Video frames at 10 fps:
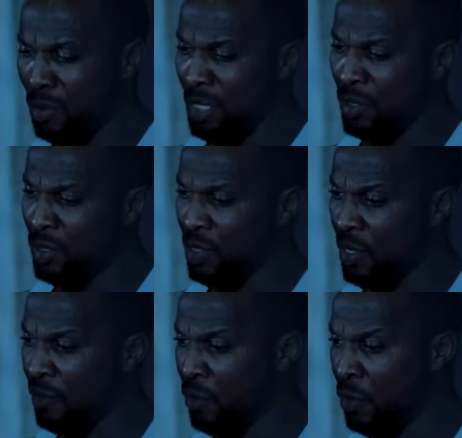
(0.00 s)
Don't get
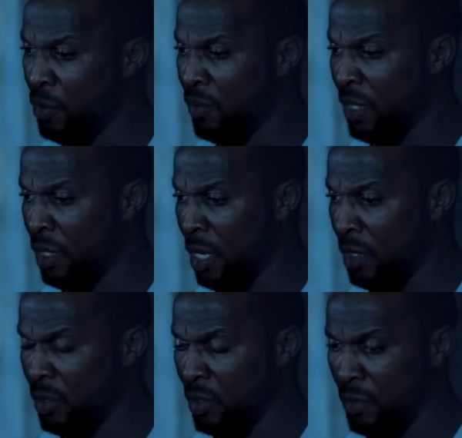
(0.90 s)
yourself worried about
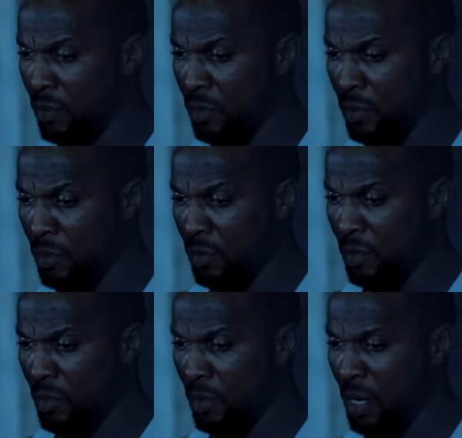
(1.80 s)
that.
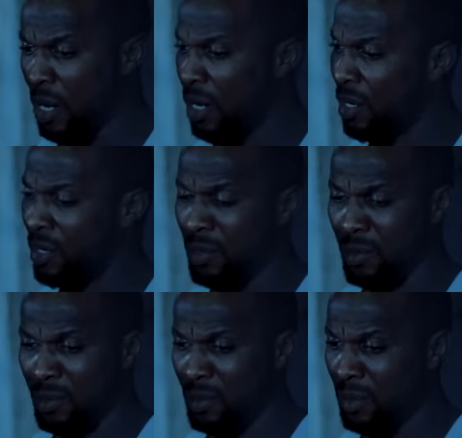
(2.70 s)
Oh,
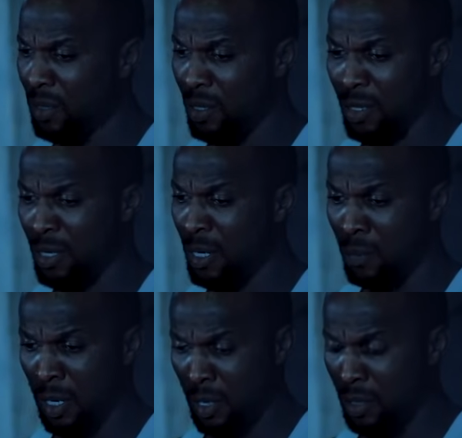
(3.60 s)

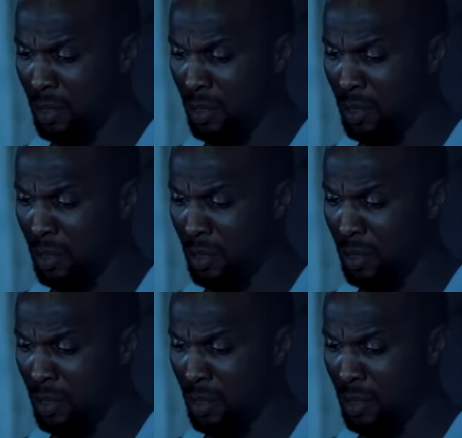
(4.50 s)
Adama.